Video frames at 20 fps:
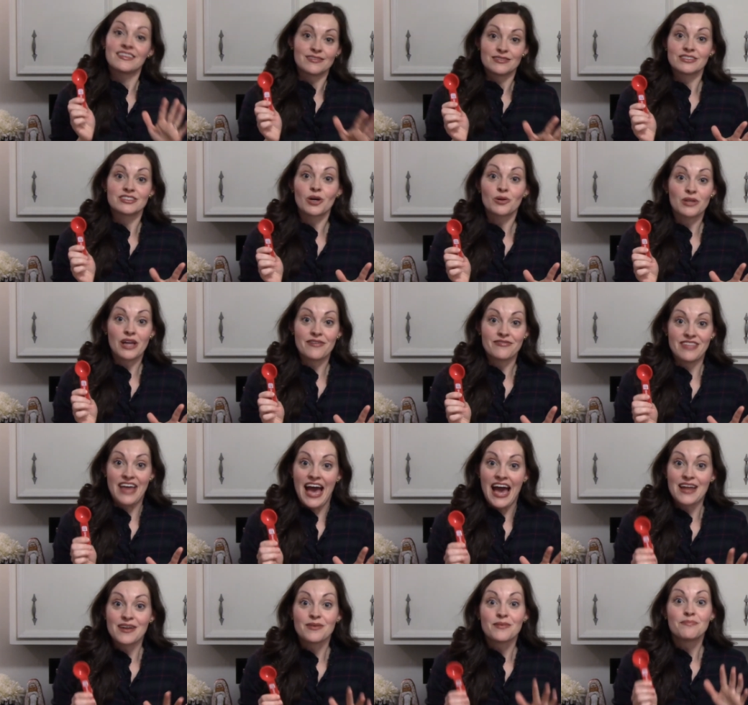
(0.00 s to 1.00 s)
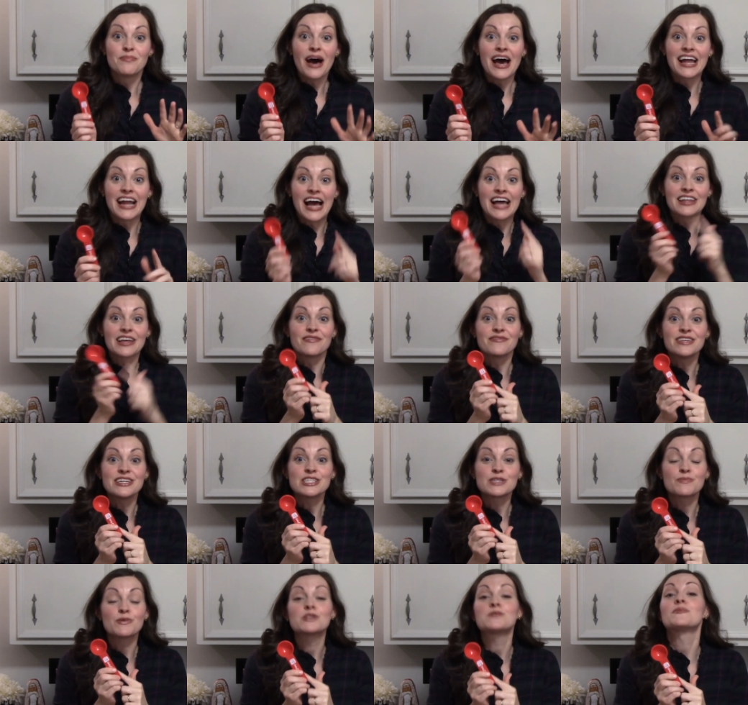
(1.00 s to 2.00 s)
Don't love that. But I love these
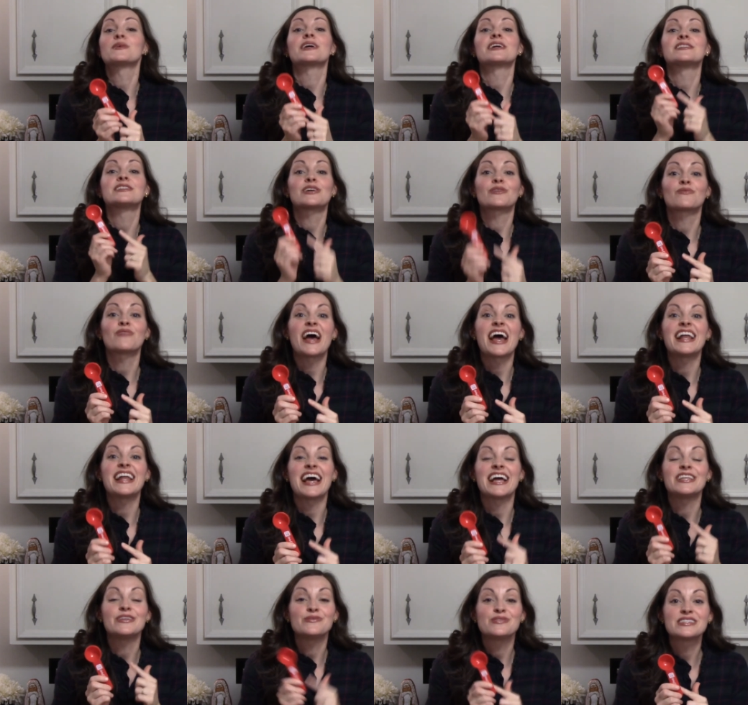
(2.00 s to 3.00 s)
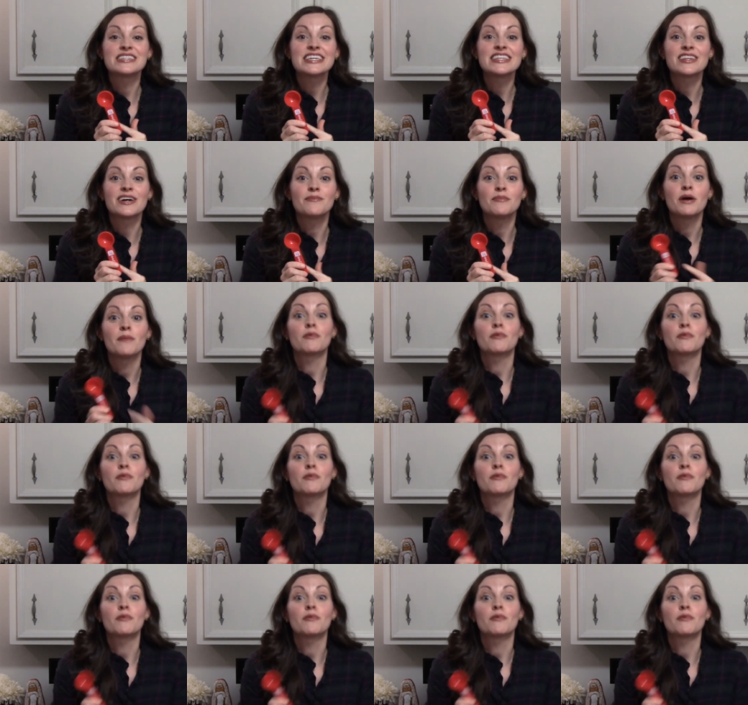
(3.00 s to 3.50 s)
spoons because they're red and you see them